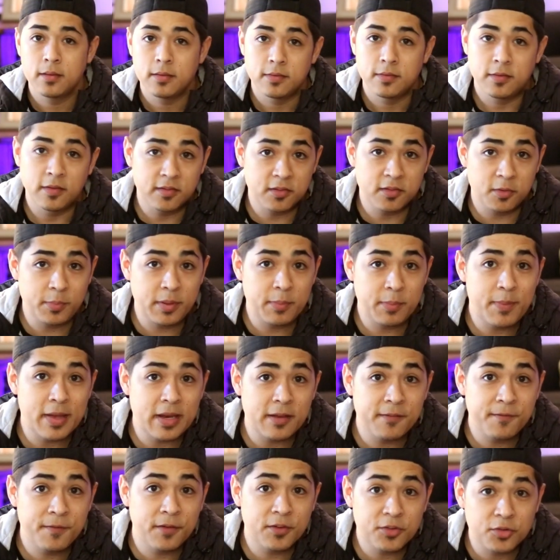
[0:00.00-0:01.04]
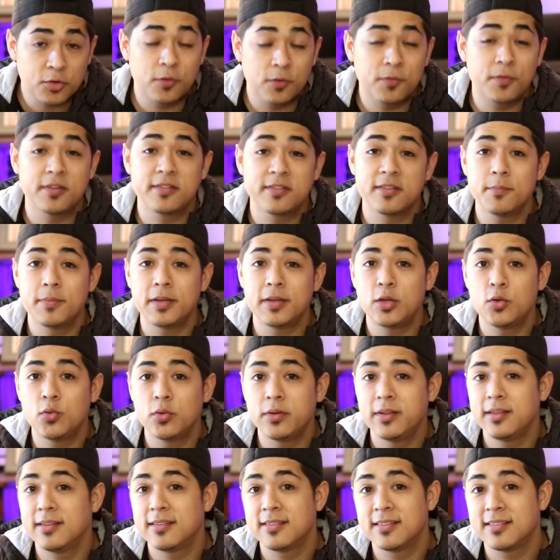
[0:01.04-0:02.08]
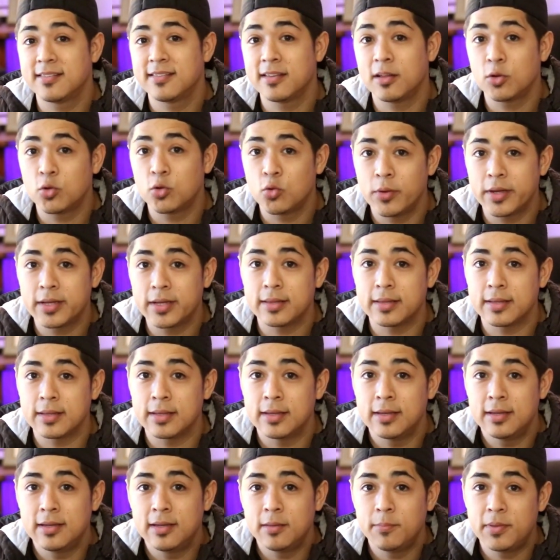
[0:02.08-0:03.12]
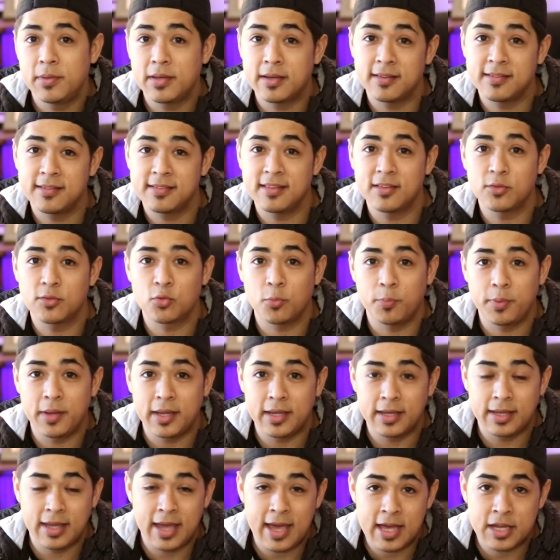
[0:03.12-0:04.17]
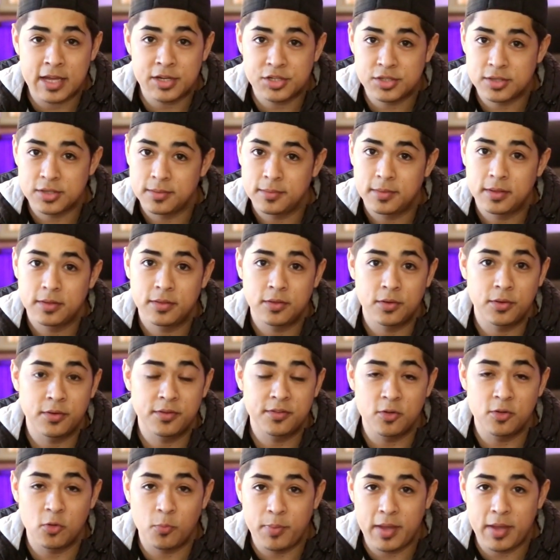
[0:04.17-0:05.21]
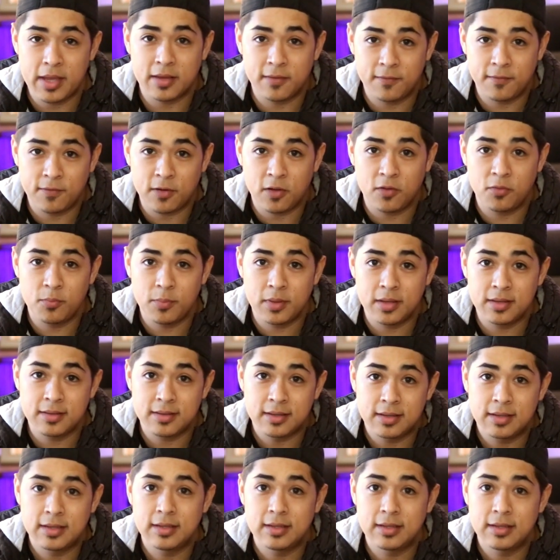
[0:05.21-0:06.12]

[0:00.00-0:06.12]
This could be beneficial for somebody who needs to sell quickly because since we're paying cash, there is no bank involvement